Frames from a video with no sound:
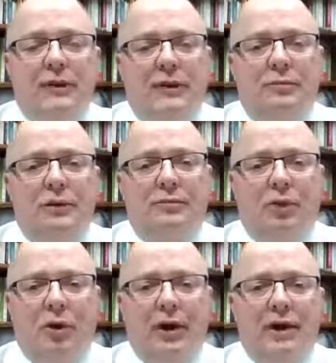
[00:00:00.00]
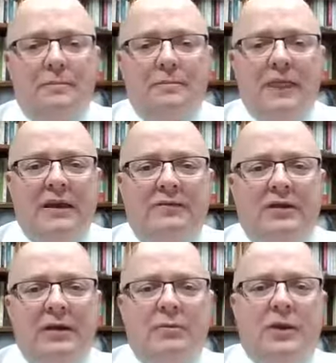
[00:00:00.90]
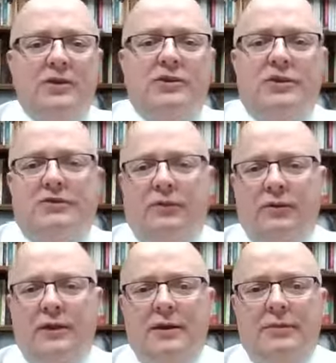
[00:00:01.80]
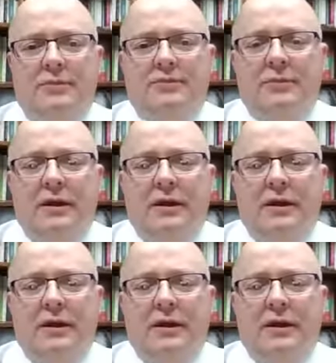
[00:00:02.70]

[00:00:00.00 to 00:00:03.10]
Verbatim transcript: And we need to be praying very much for them.